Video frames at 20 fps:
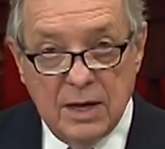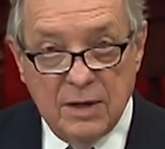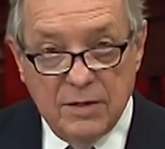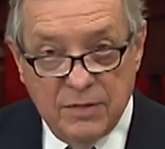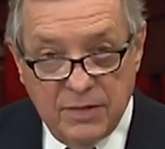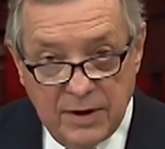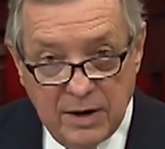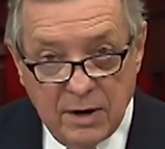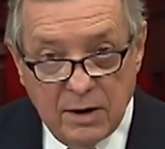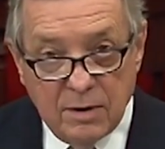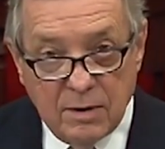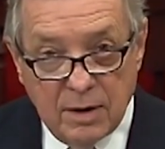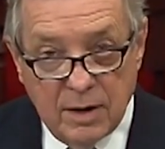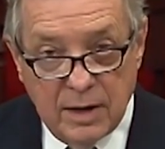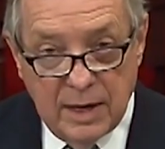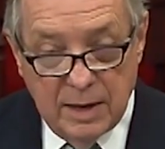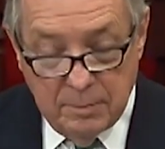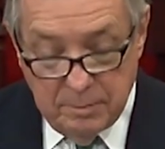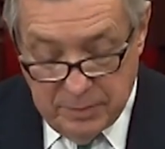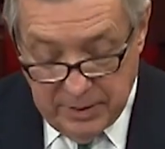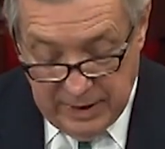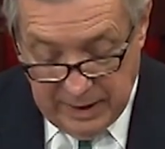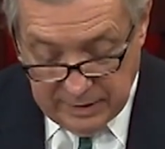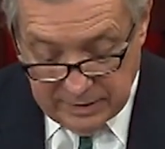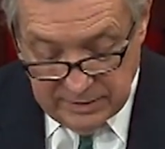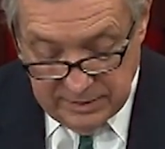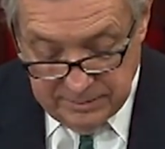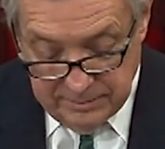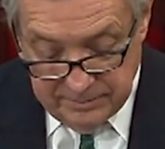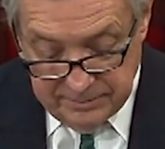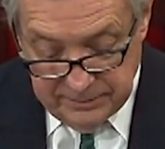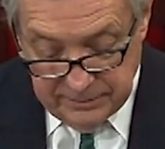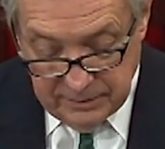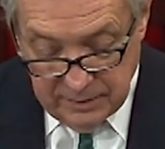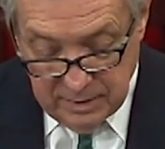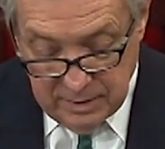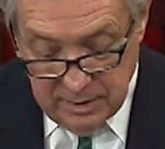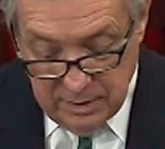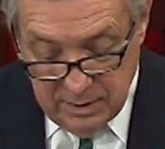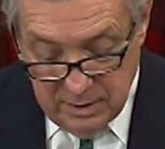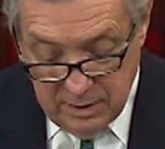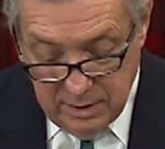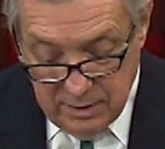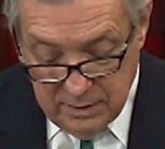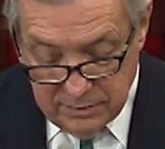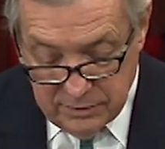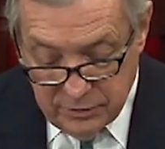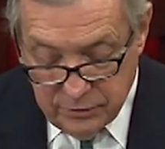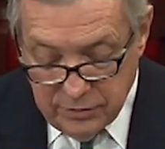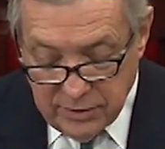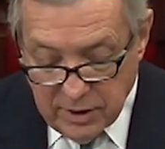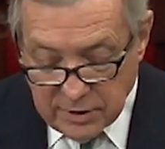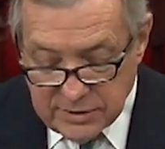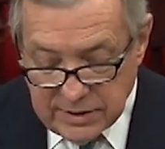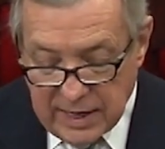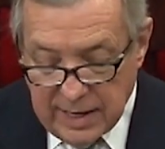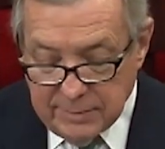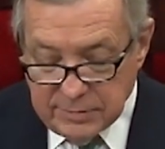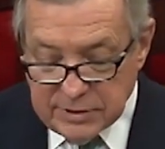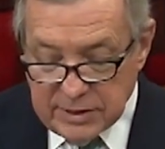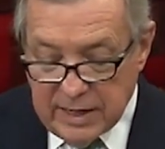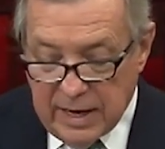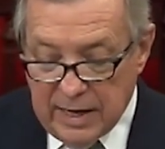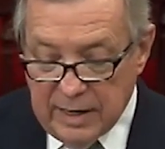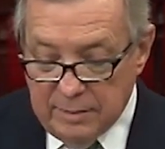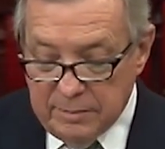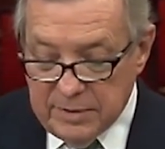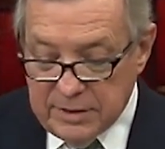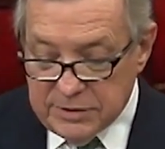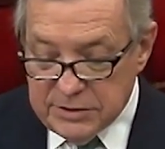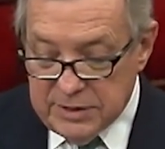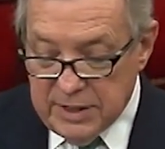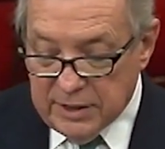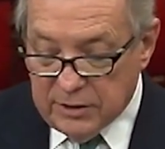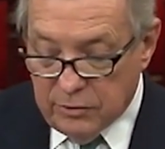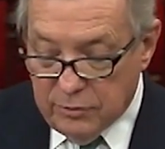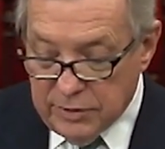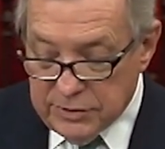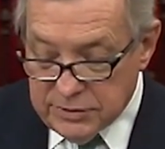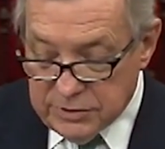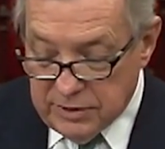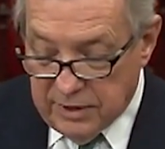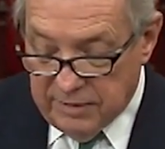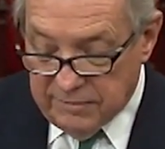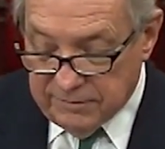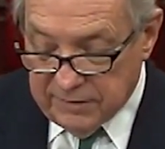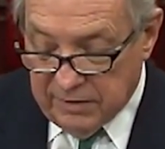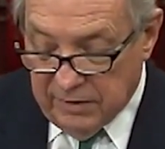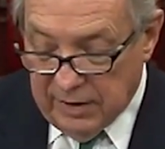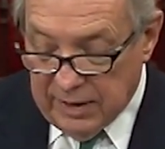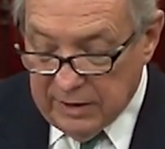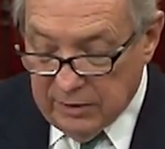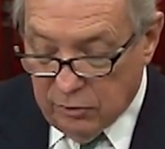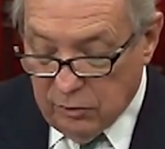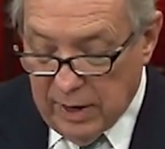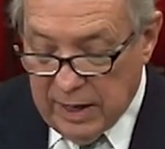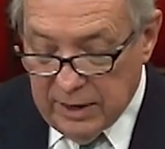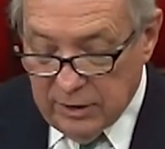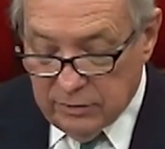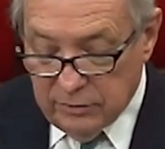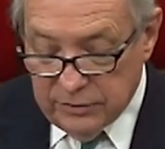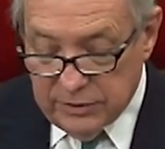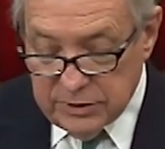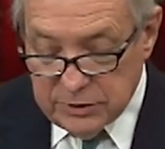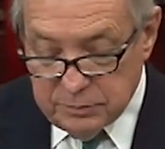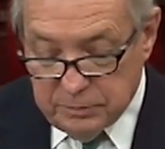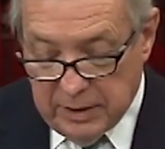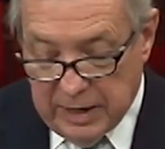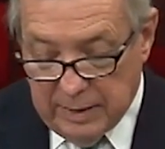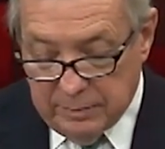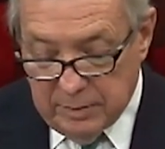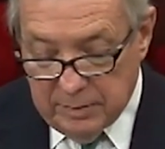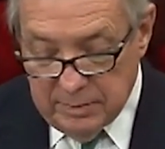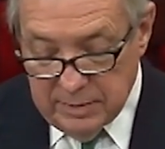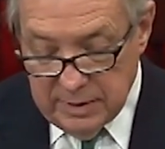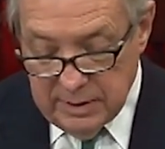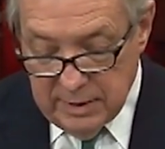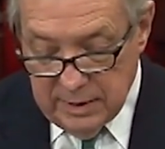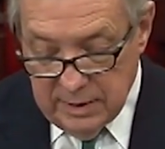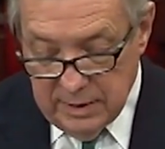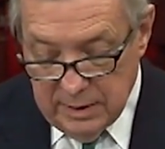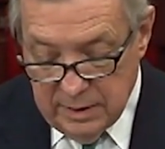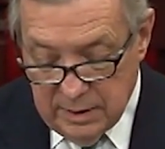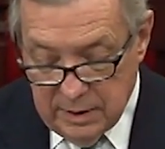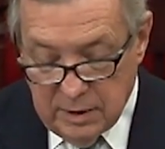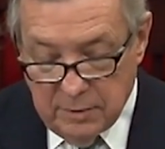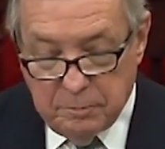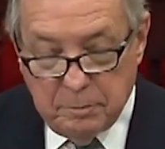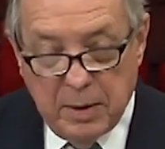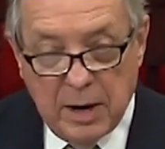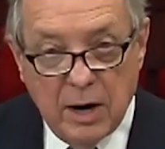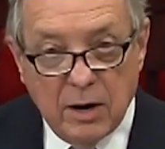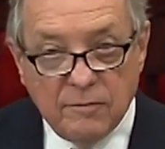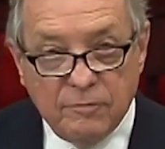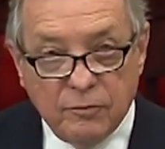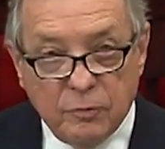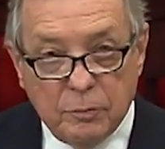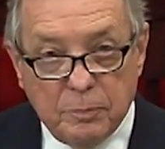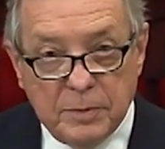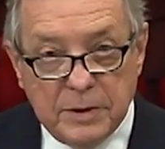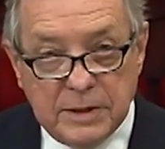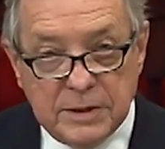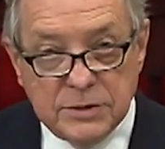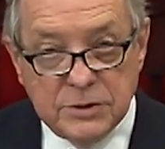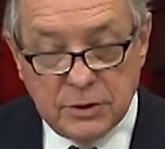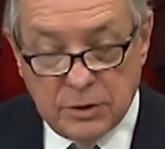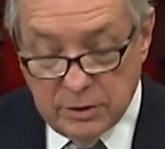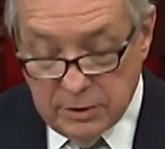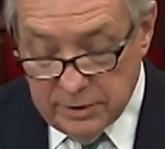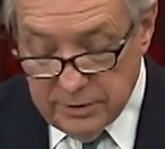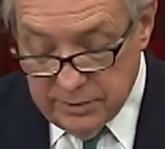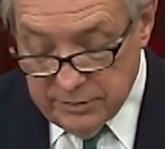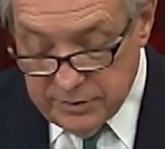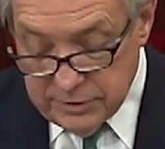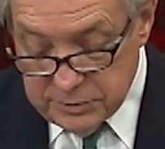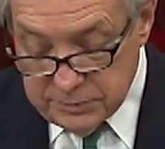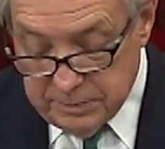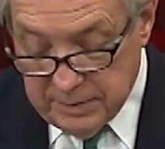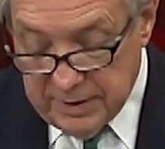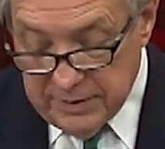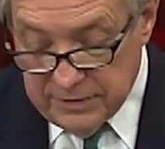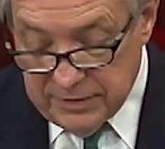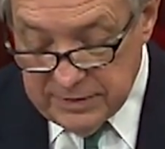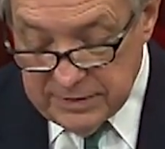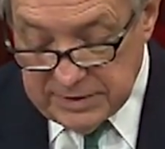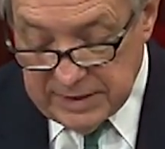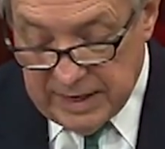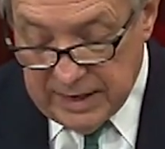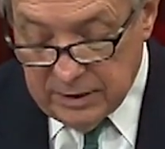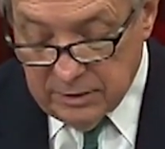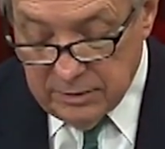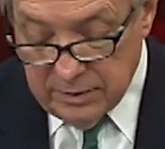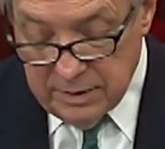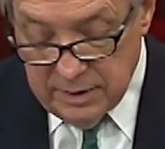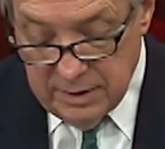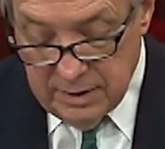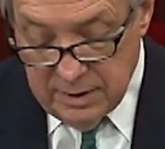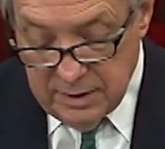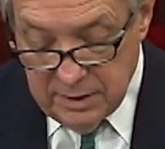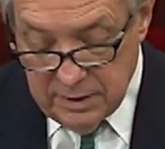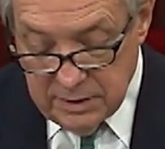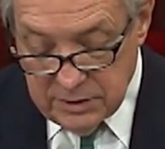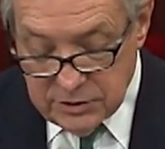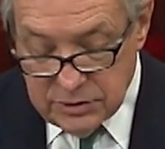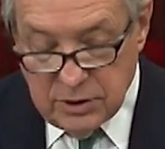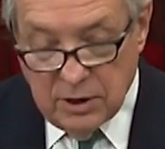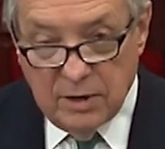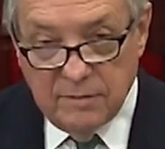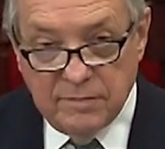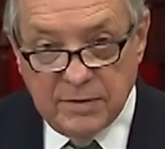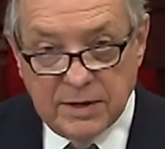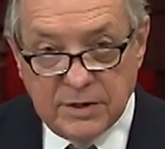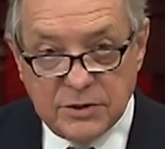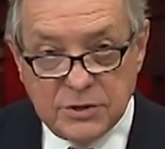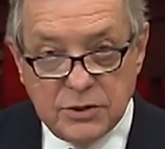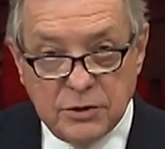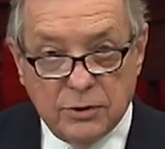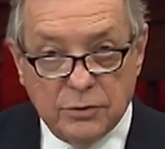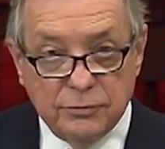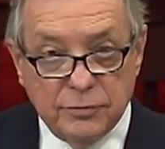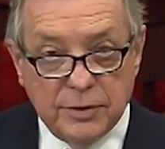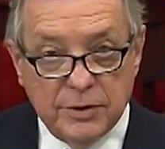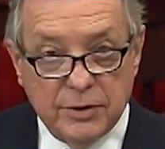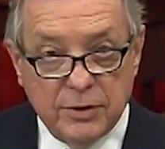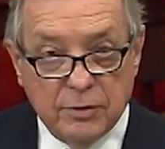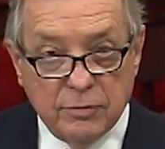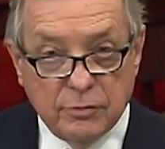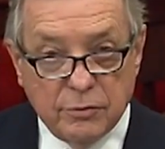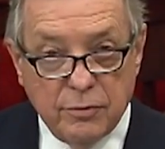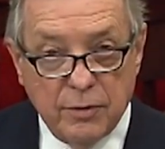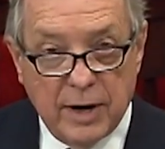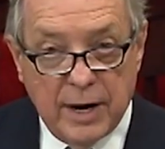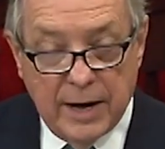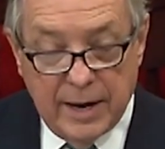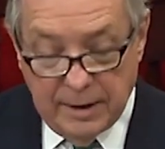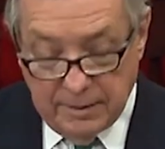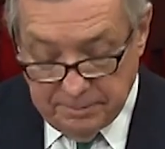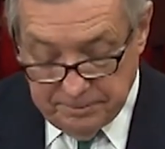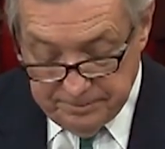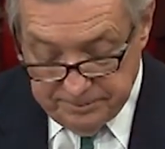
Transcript: their impact. The New York Times columnist Nick Kristof chronicled this problem in a powerful piece earlier this month entitled Starving Children Don't Cry.